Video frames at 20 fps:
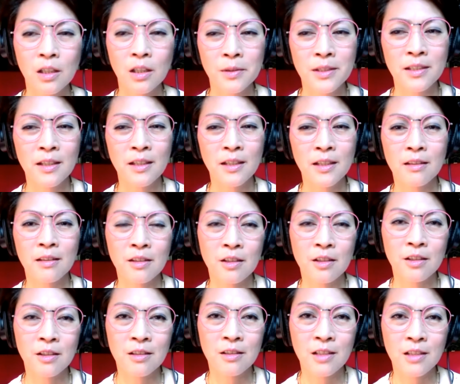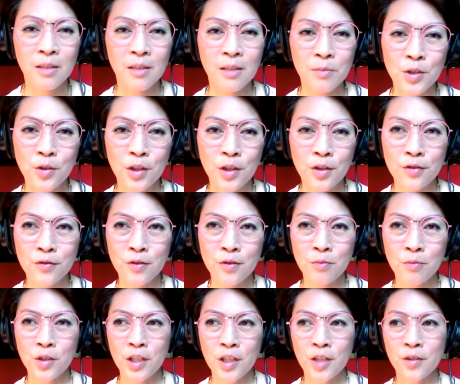say that the demonstrators from
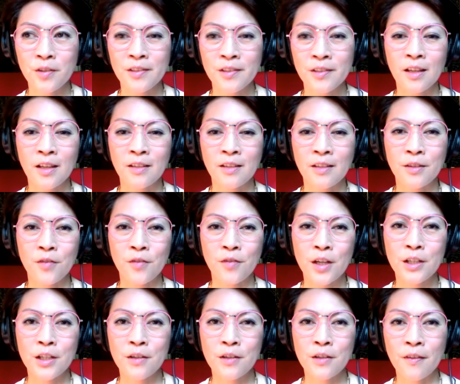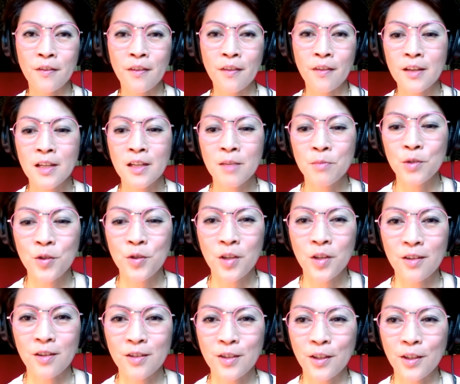January 6th are very different than the
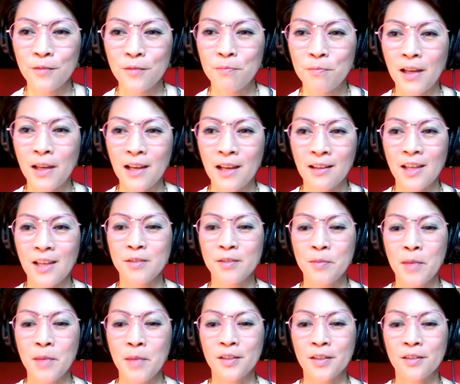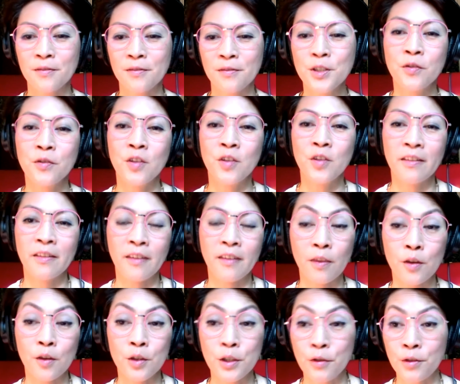demonstrators at Black Lives Matter. First of all, I think they're
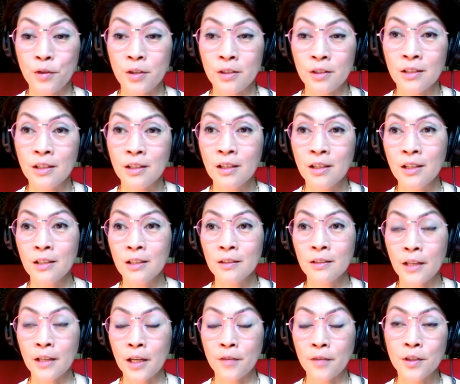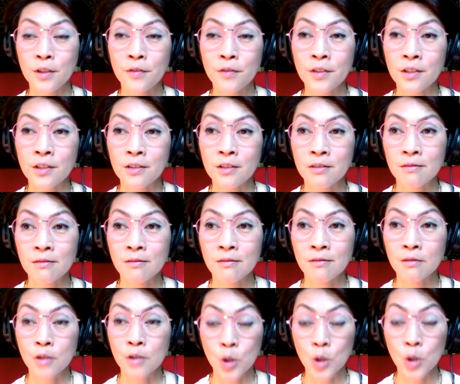different. They have different
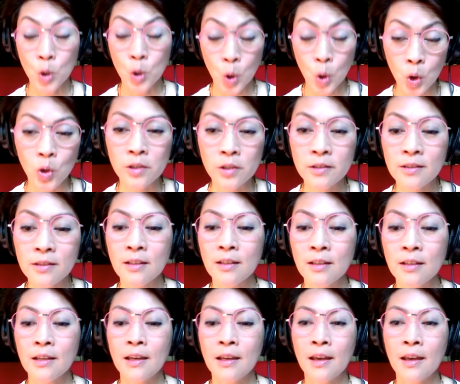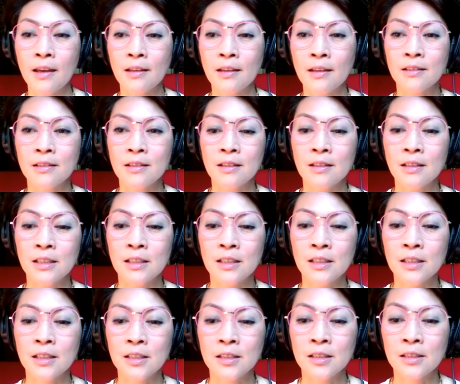goals, and
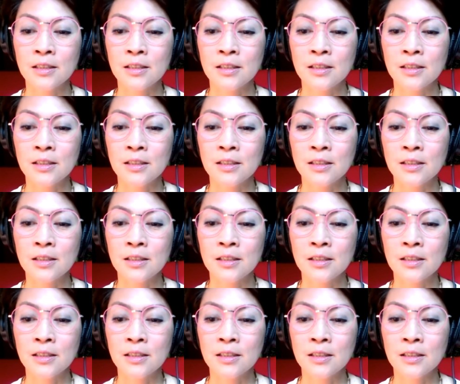uh,